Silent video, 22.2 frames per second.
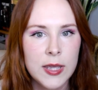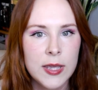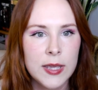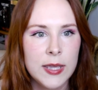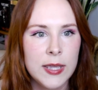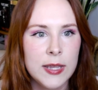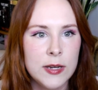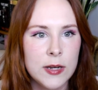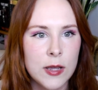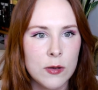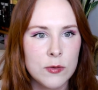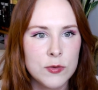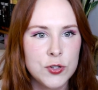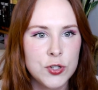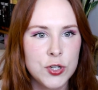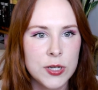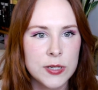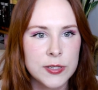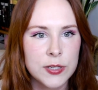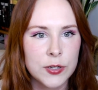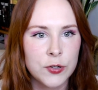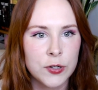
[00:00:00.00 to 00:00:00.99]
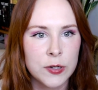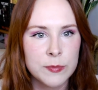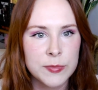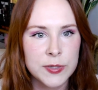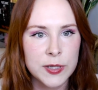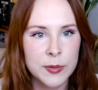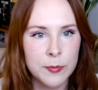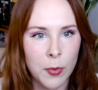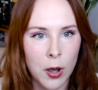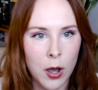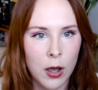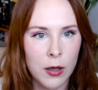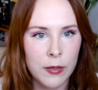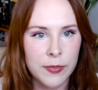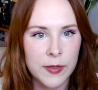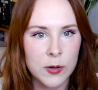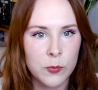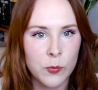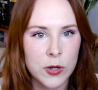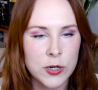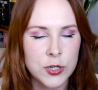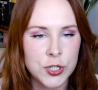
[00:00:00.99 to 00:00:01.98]
He knows she's the Crimson Moth,
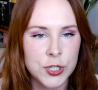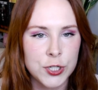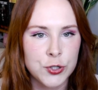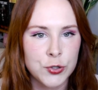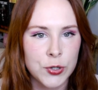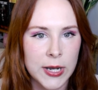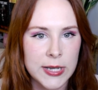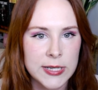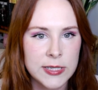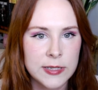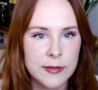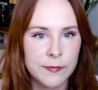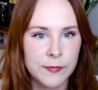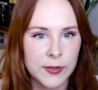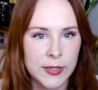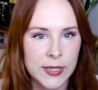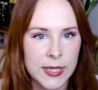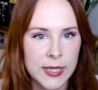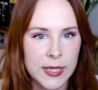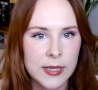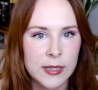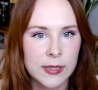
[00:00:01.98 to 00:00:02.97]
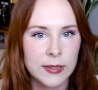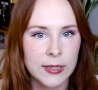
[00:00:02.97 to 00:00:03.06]
and when she tries to flee,